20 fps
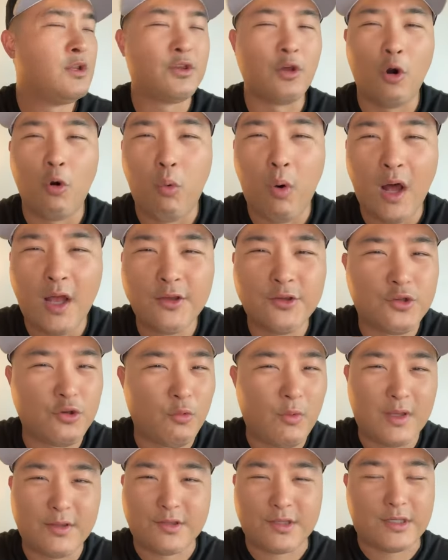The ones
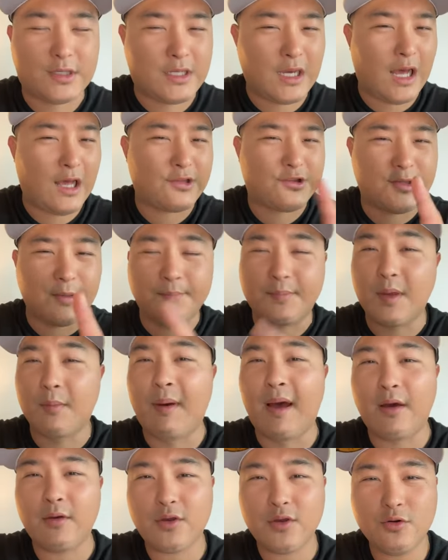who once gossiped
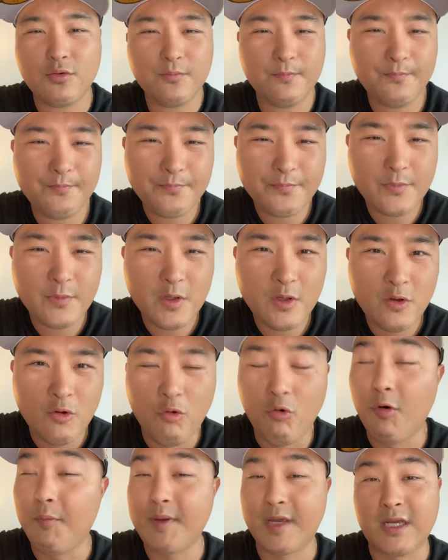about you
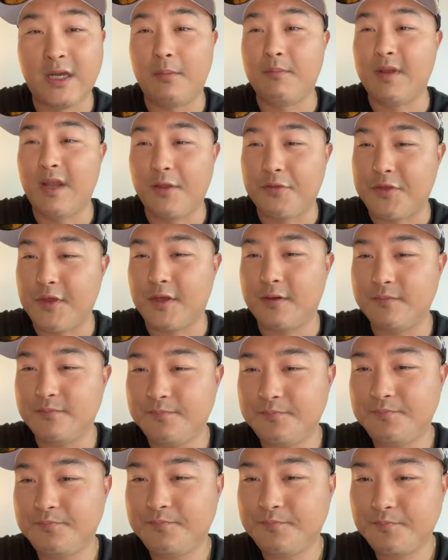will become nothing.
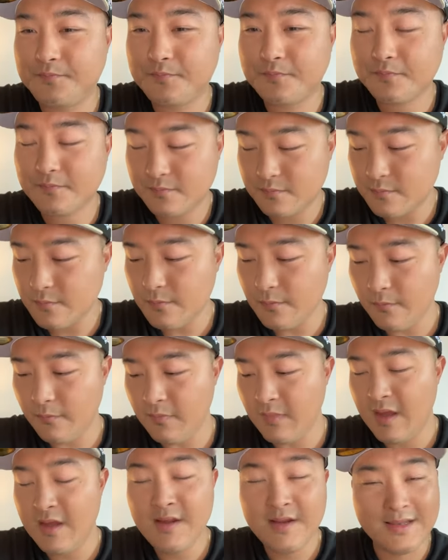
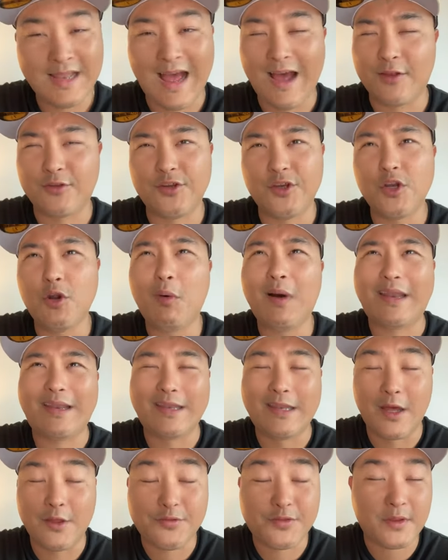Now, do you know what
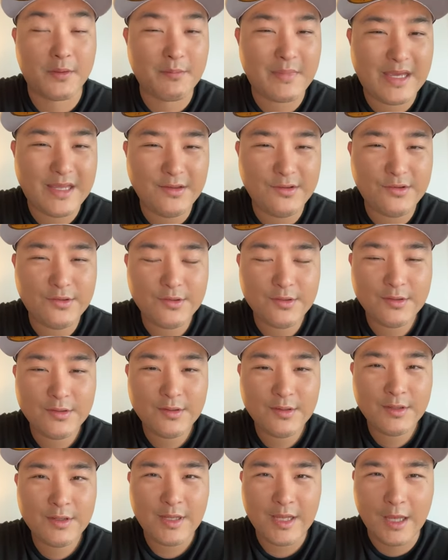nothing means?
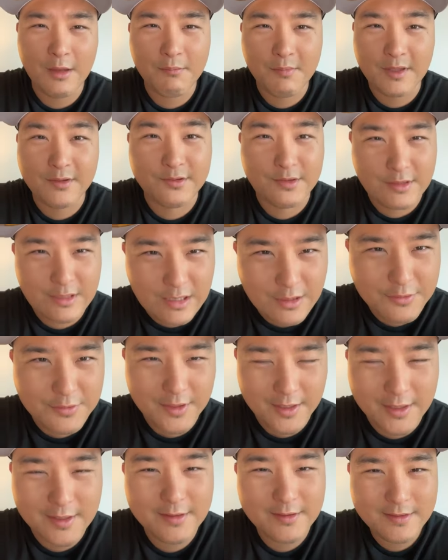It means
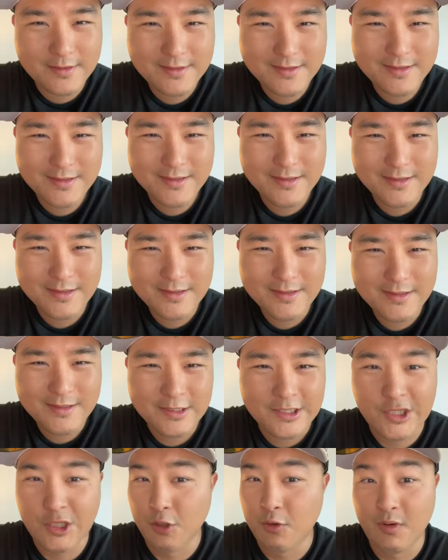nothing.
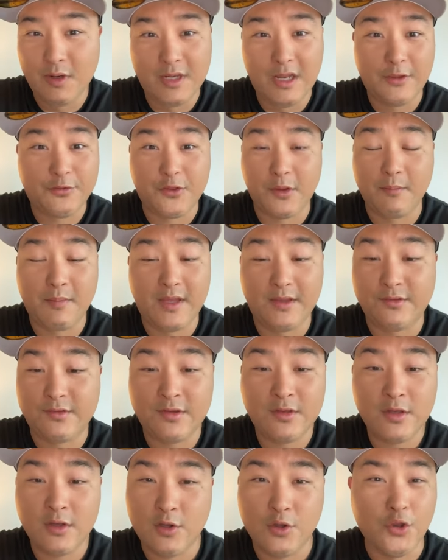Do you know what nothing
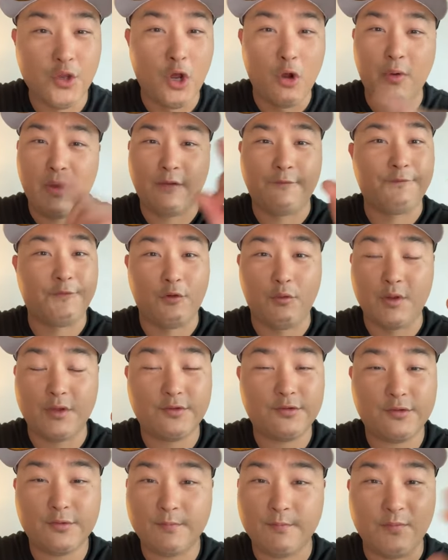means? No
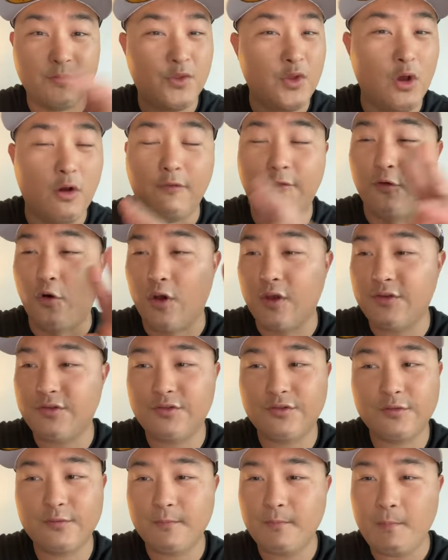influence, no
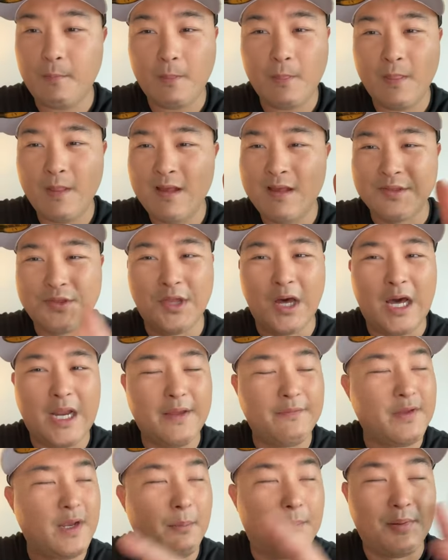voice,
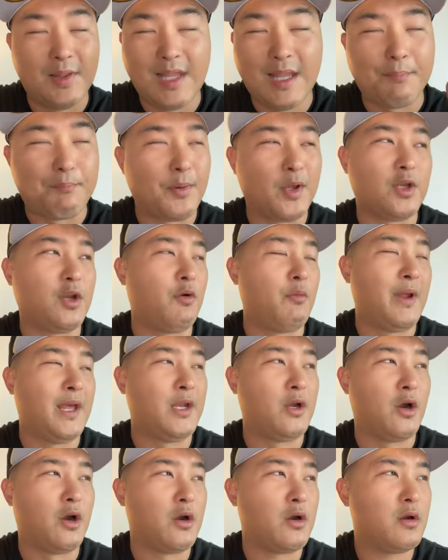not even a blip on the
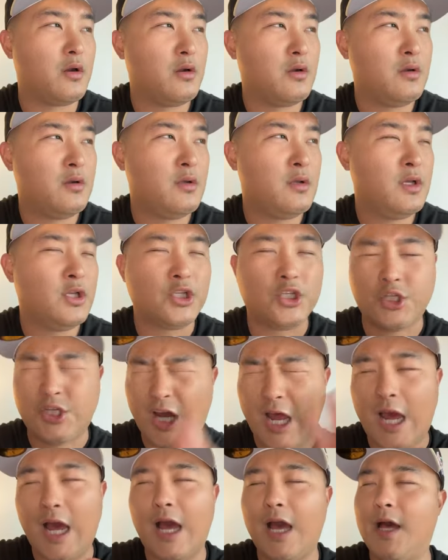radar.
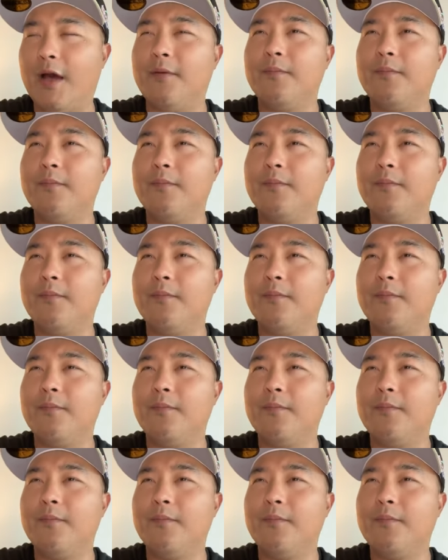Cha!